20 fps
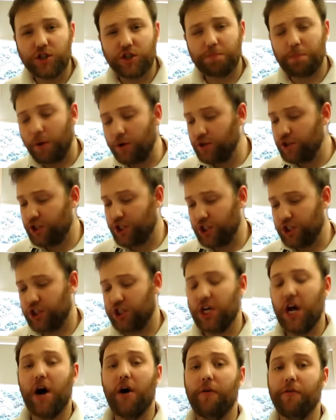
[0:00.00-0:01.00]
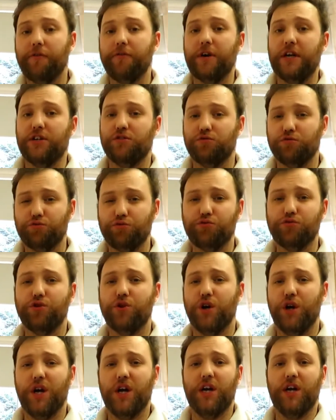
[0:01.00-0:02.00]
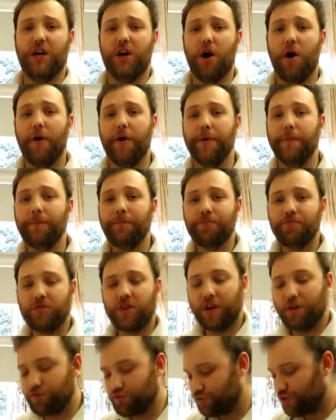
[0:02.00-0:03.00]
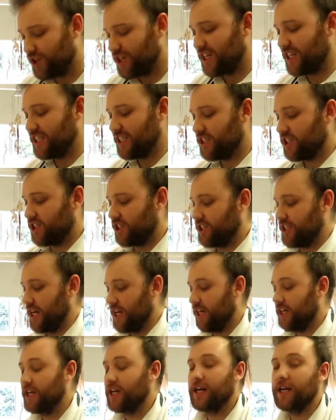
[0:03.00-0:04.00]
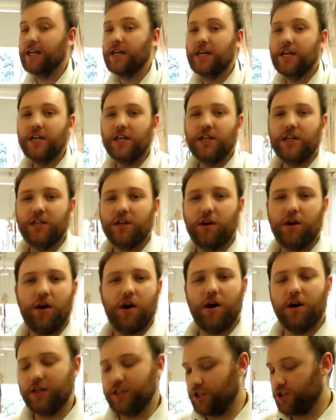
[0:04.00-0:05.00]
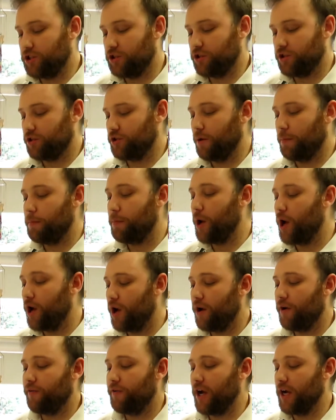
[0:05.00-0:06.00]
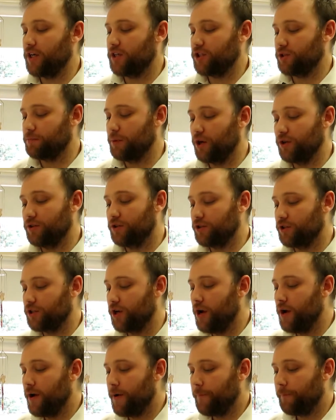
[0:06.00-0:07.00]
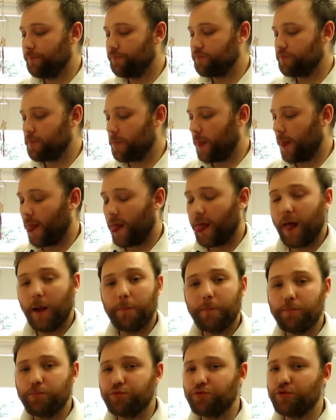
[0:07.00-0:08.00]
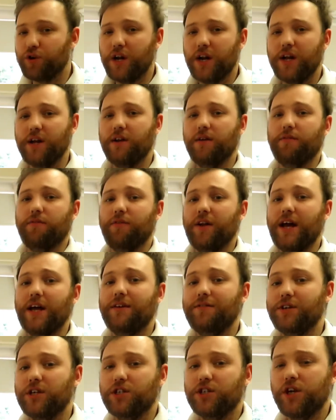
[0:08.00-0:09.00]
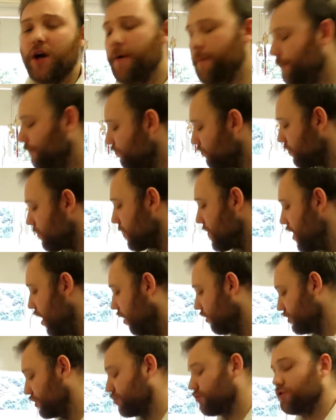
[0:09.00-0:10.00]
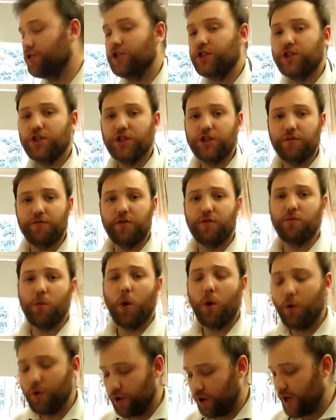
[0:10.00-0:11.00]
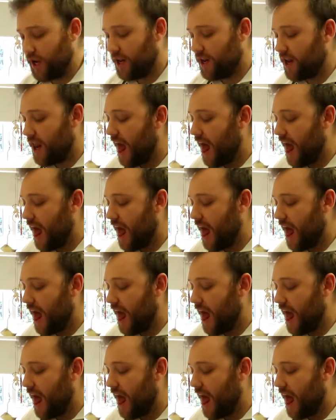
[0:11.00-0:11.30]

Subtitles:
sponge itself is really light, really sticky. Oh, it's just a perfect sponge. Brilliant flavours. Nice crunch of the walnut in